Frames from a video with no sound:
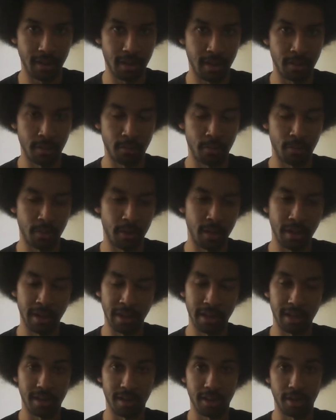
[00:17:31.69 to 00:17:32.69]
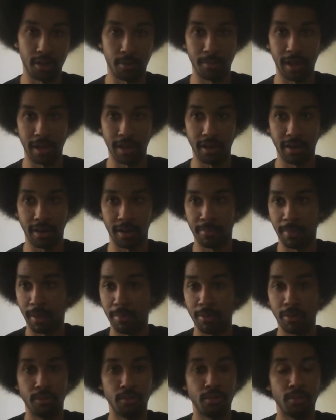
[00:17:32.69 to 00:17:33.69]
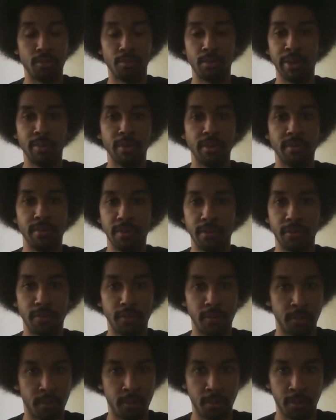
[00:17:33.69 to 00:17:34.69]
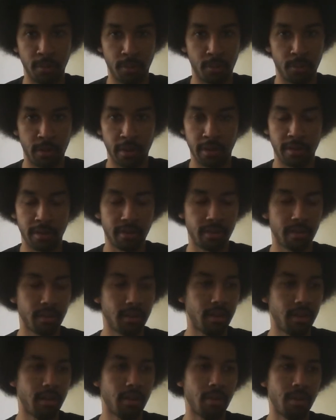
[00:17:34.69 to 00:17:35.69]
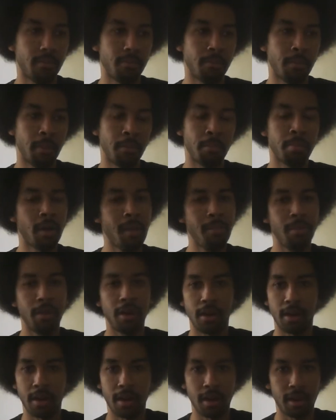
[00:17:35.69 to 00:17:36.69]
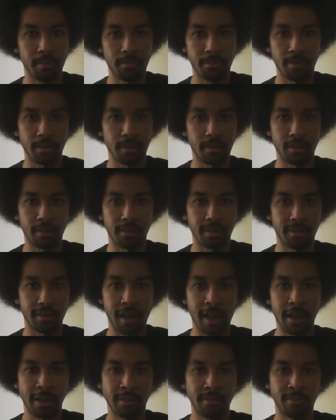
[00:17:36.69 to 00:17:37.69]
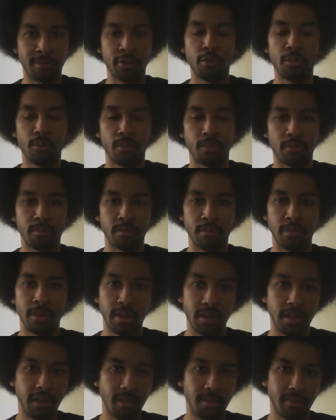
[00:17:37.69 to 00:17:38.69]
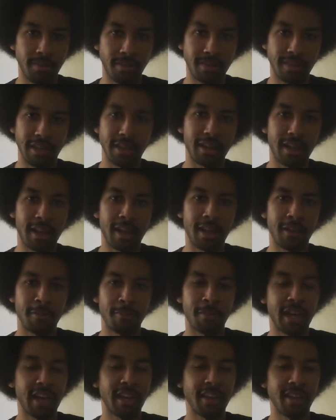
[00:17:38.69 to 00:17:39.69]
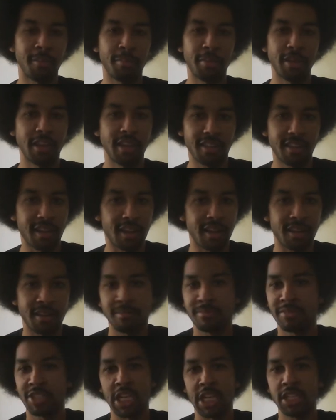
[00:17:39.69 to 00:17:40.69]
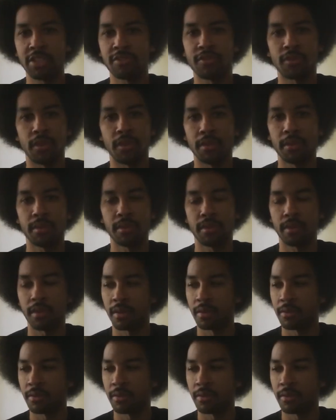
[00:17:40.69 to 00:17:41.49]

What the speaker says: other one, Elena and Her Men, and maybe do a re-review for those ones. But probably not, because I don't really think my opinion's gonna change for those,